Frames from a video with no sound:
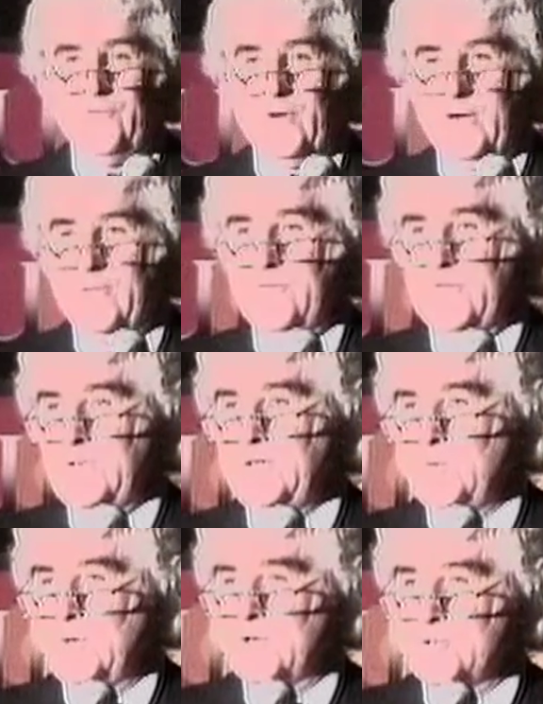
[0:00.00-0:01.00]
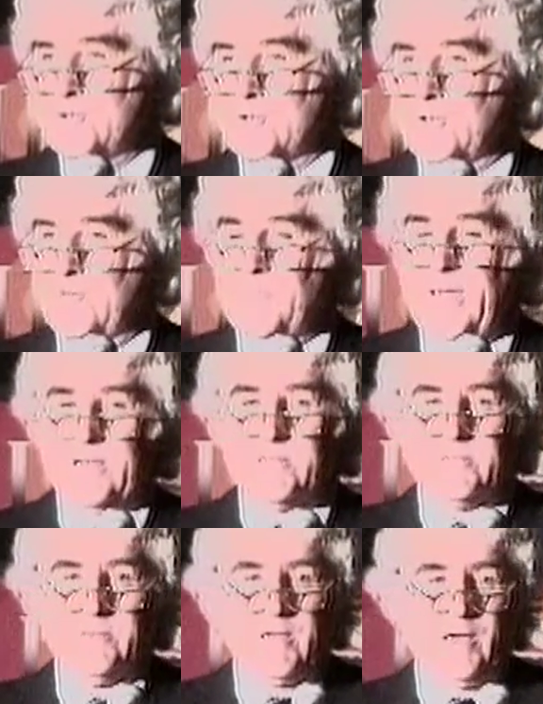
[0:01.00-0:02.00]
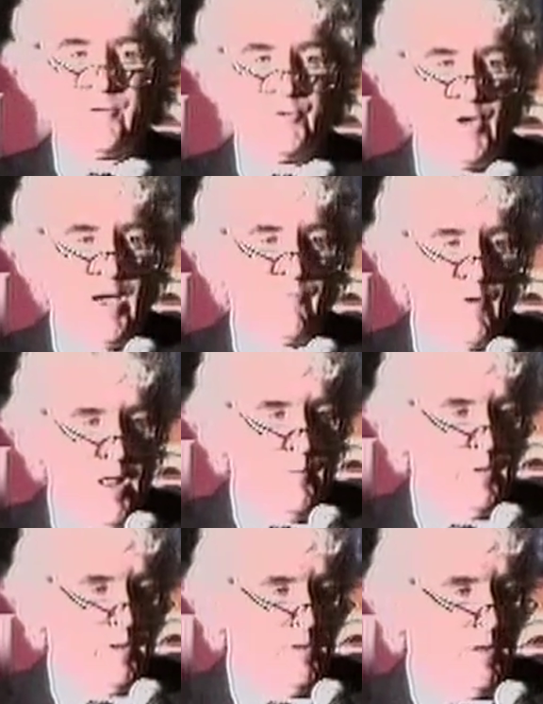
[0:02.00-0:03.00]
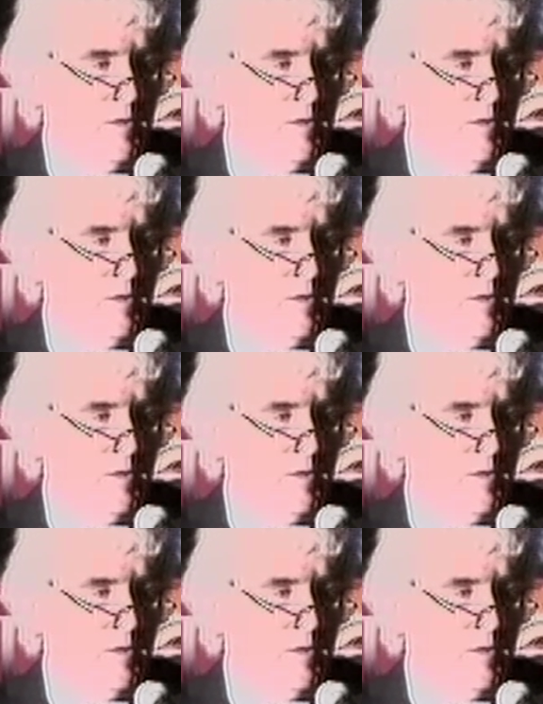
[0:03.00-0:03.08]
of the New England Journal of Medicine, Dr. John Relman,